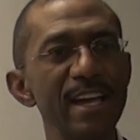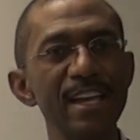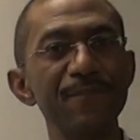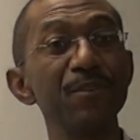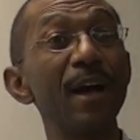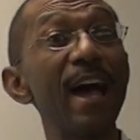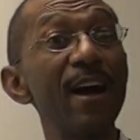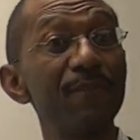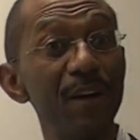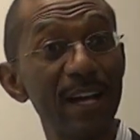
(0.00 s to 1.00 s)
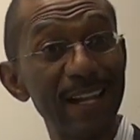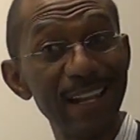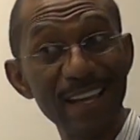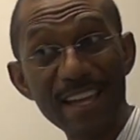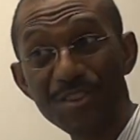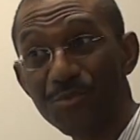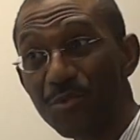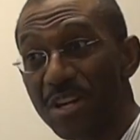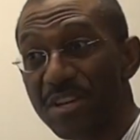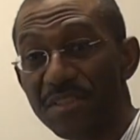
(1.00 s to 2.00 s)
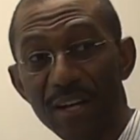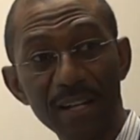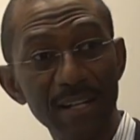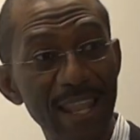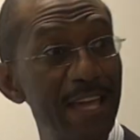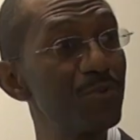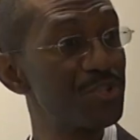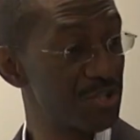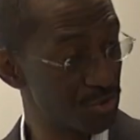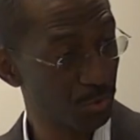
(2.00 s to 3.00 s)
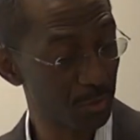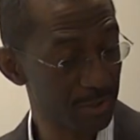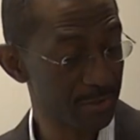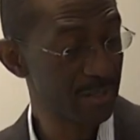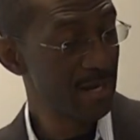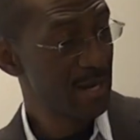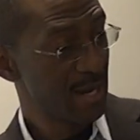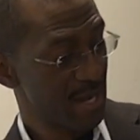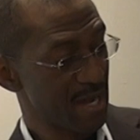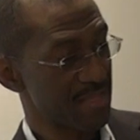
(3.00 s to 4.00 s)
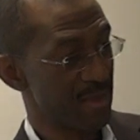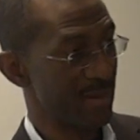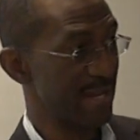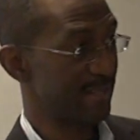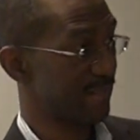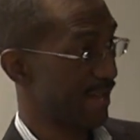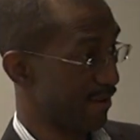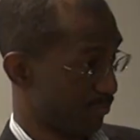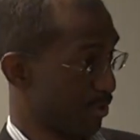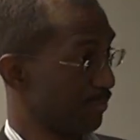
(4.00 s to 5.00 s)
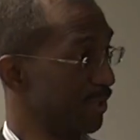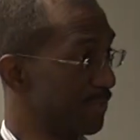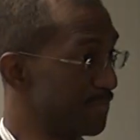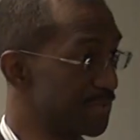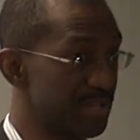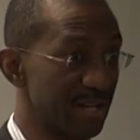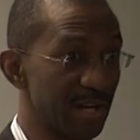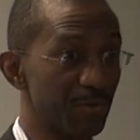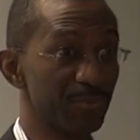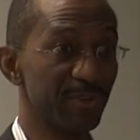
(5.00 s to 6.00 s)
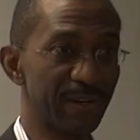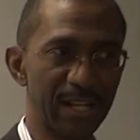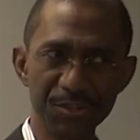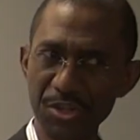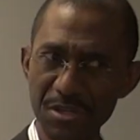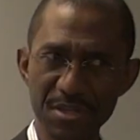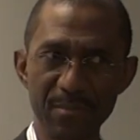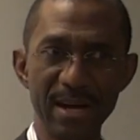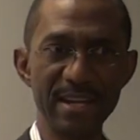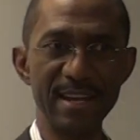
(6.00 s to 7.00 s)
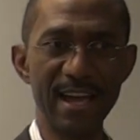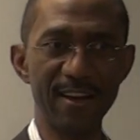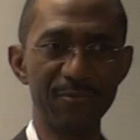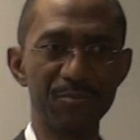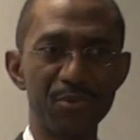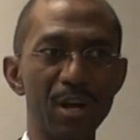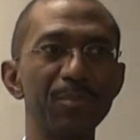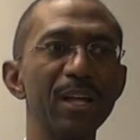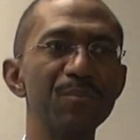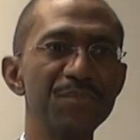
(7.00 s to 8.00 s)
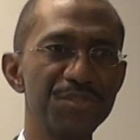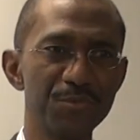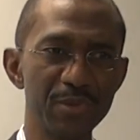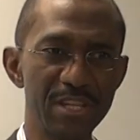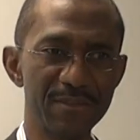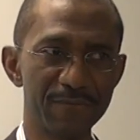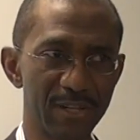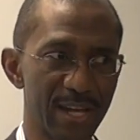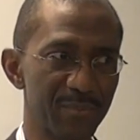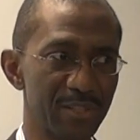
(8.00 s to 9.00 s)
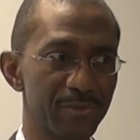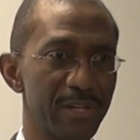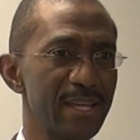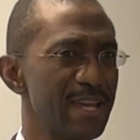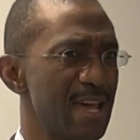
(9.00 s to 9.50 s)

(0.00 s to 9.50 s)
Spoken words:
If you have a client with a language disorder, they might have problems with morphology, they might have problems with vocabulary,